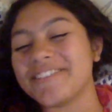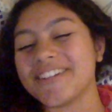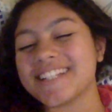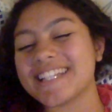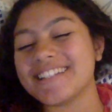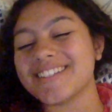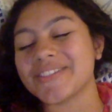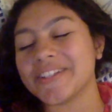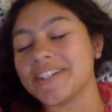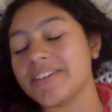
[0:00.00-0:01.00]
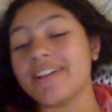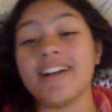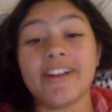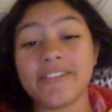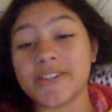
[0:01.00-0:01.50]
I forgot to end this video,
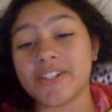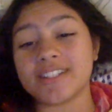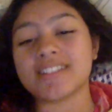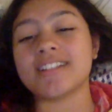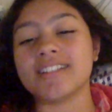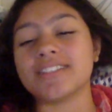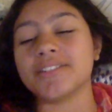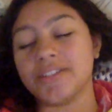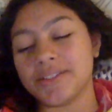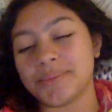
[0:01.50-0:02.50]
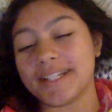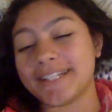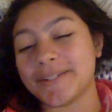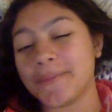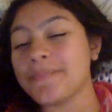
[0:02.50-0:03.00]
of course, because, you know, it's what I
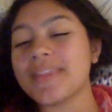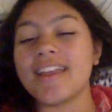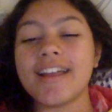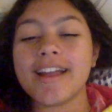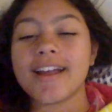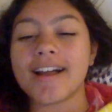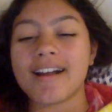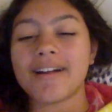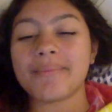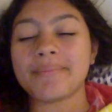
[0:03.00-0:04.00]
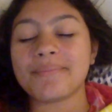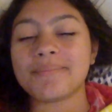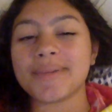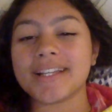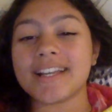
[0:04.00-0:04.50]
do.
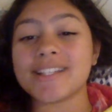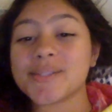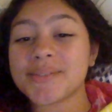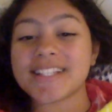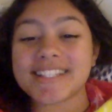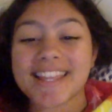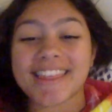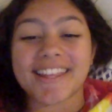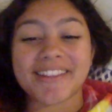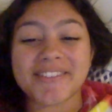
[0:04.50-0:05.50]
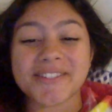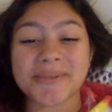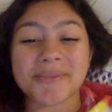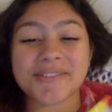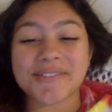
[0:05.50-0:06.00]
But I just want to say thank you so
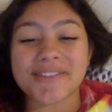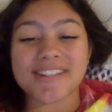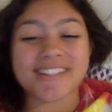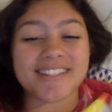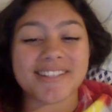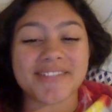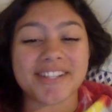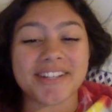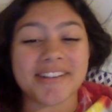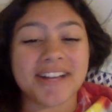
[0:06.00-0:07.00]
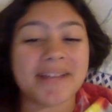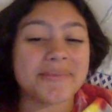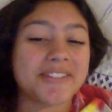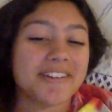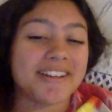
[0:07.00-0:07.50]
much for watching this video. I'm
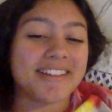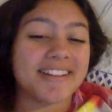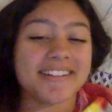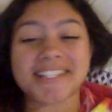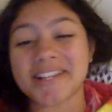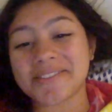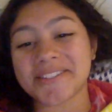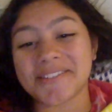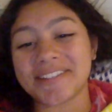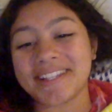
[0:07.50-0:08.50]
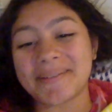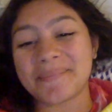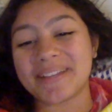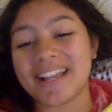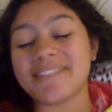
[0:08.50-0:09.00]
sorry that it is out so late,
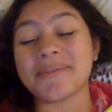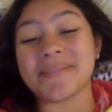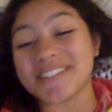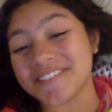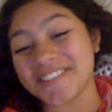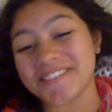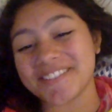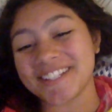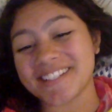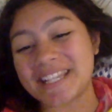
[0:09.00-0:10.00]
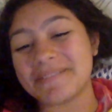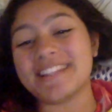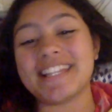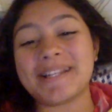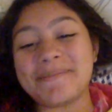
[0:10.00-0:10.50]
but I have a bunch of new videos coming
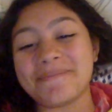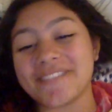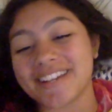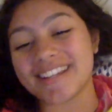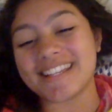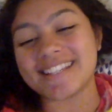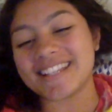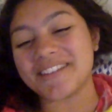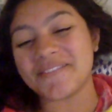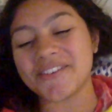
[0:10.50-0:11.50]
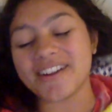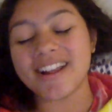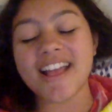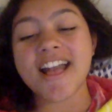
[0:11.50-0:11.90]
that I'm very excited for.